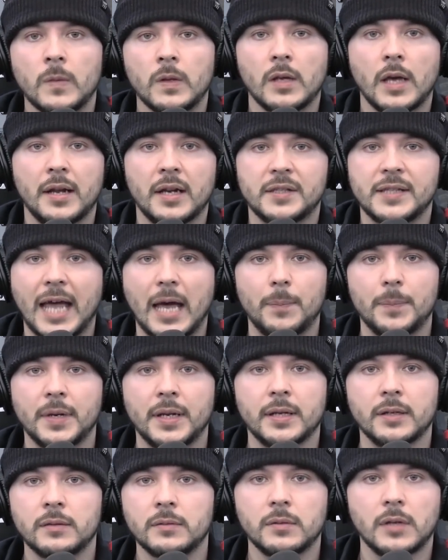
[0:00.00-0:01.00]
And it's
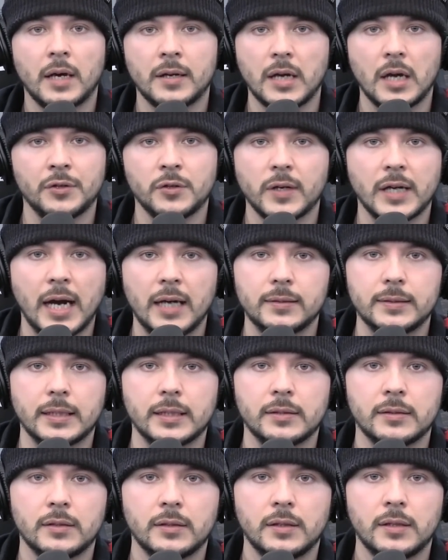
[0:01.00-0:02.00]
happening during a
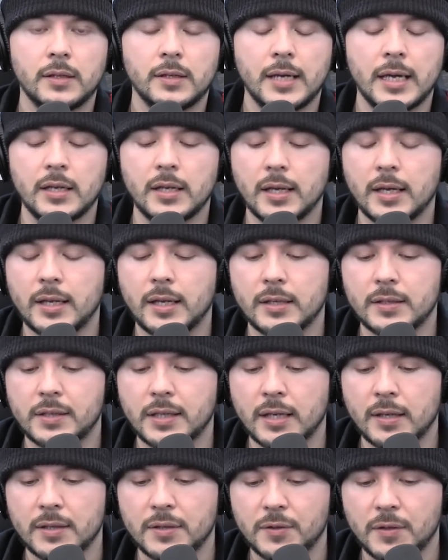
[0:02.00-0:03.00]
holiday. It is.
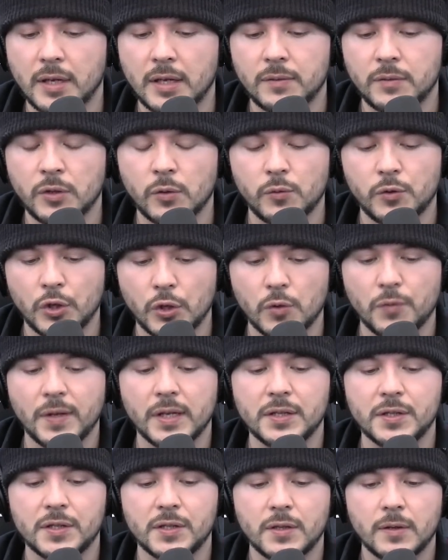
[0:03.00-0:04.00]
You do
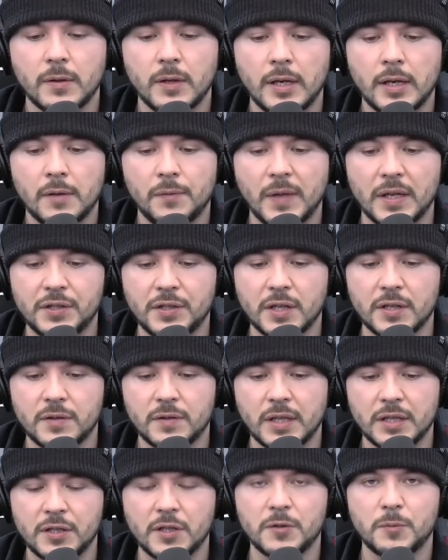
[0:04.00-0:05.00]
this. This
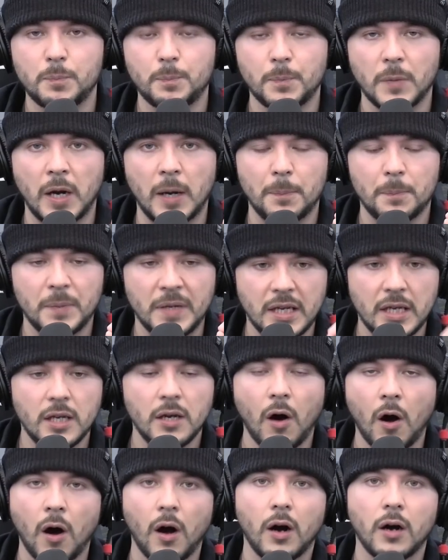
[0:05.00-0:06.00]
is a
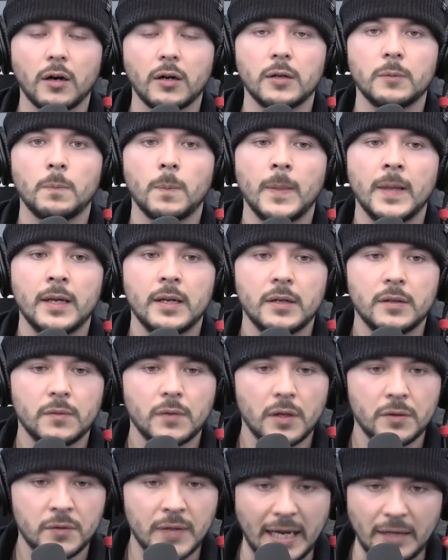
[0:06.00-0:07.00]
PR
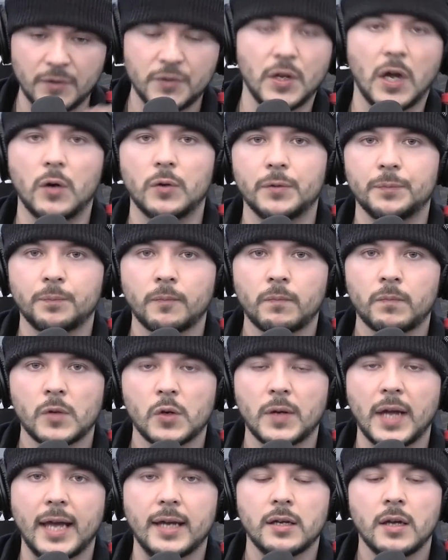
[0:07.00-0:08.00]
dead zone.
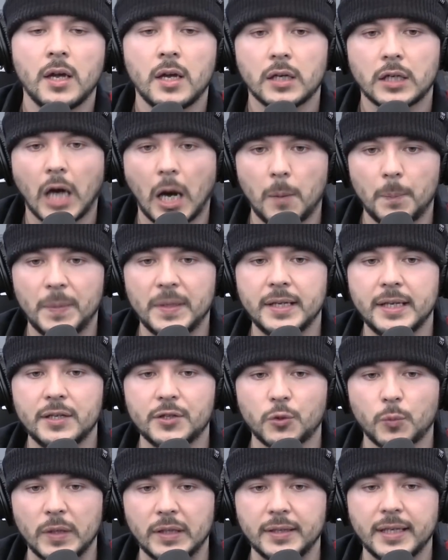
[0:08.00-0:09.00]
OK,
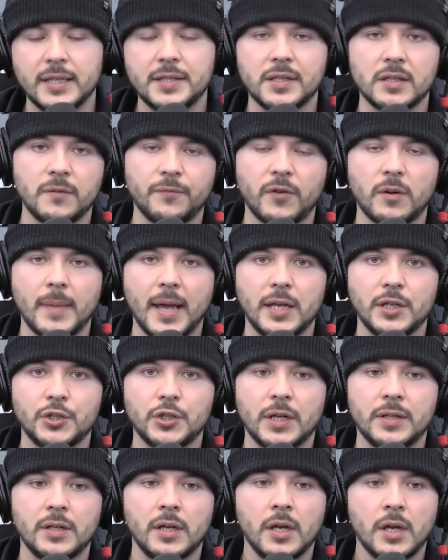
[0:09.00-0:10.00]
companies release
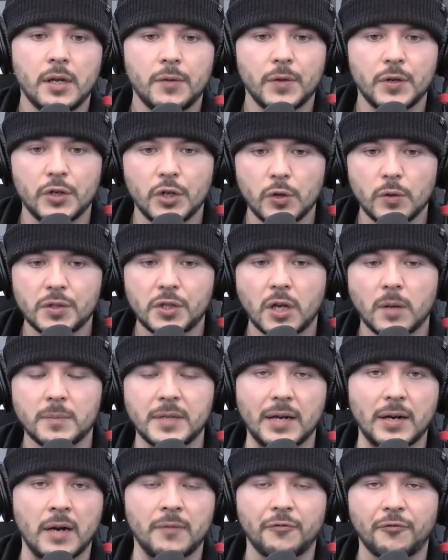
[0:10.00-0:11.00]
information. The news comes
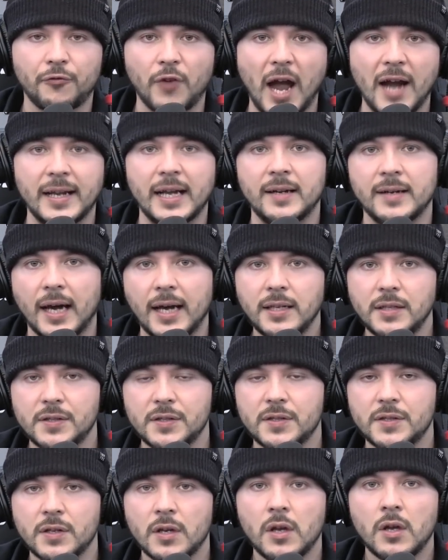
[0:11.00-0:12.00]
out on Friday nights